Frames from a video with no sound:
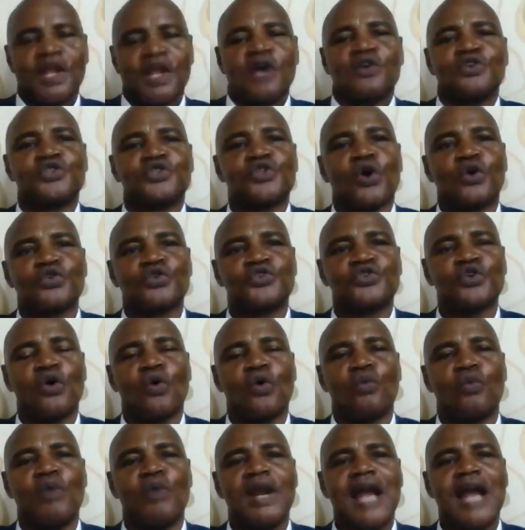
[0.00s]
so
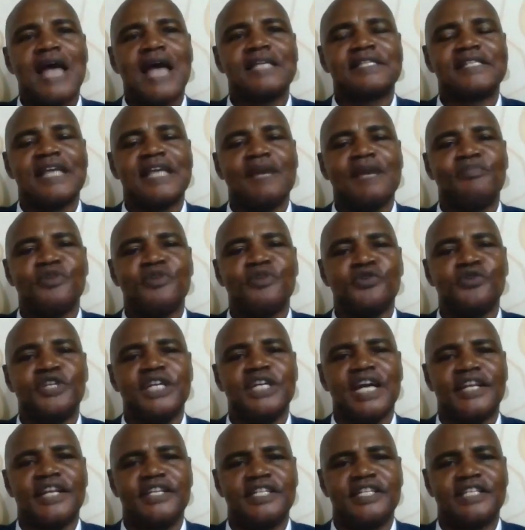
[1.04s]
when I say building
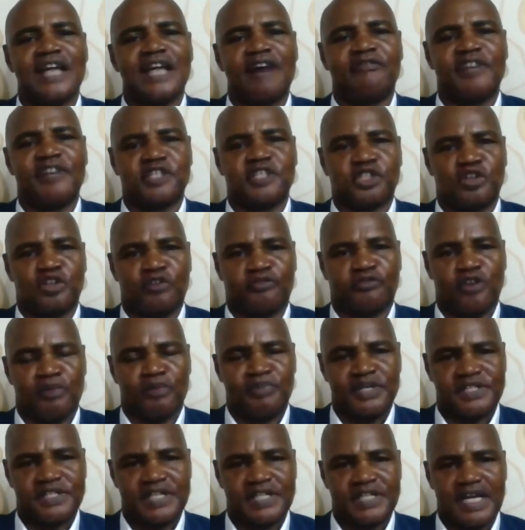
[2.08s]
a digital version of your
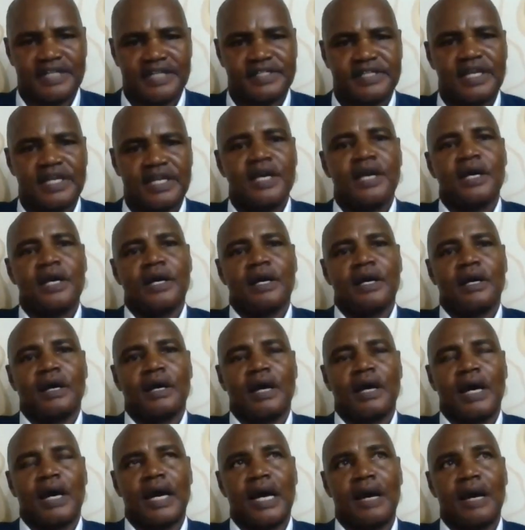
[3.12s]
business,
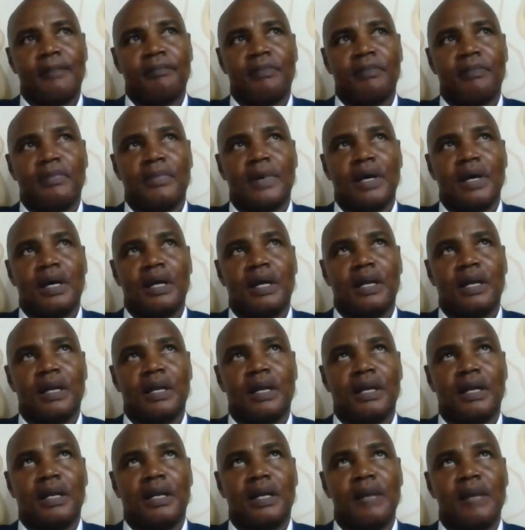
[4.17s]

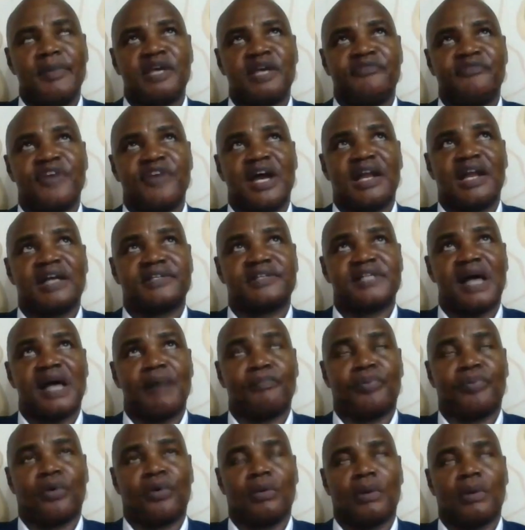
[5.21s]
let me give you an
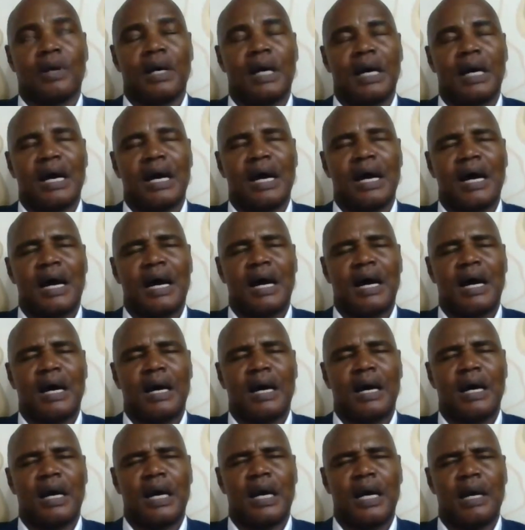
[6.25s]
example.
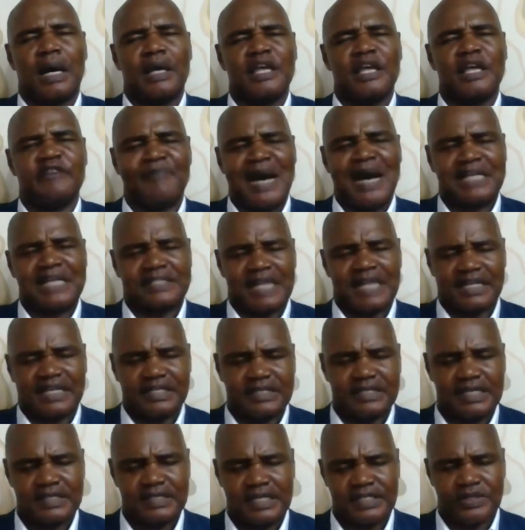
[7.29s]
If my
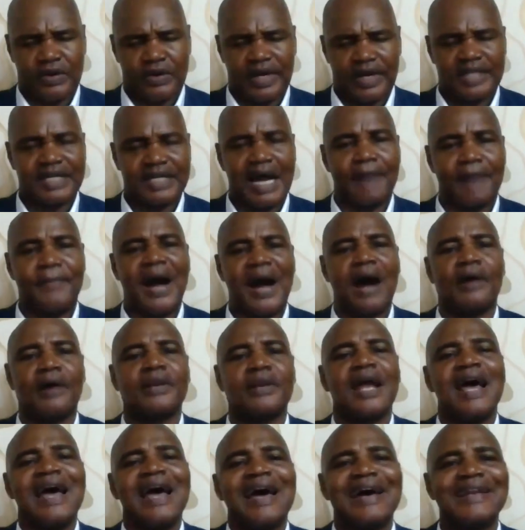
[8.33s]
statistics is correct,
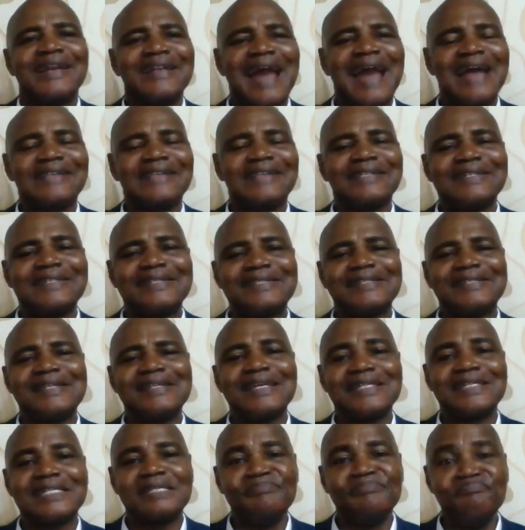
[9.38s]
about
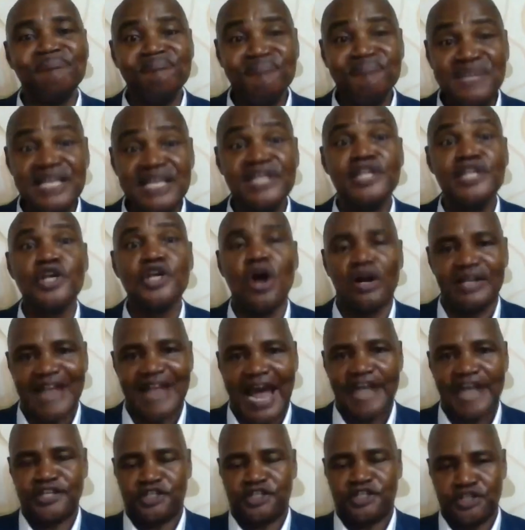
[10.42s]
96 million
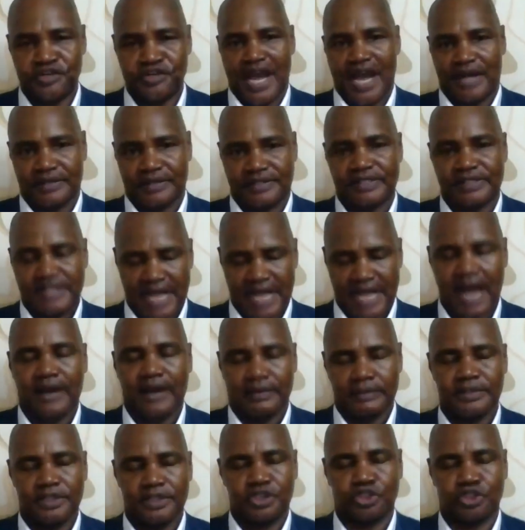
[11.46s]
Nigerians, yeah,
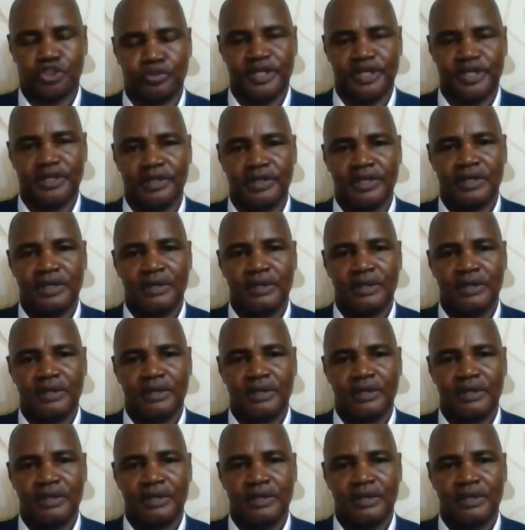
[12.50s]
should be,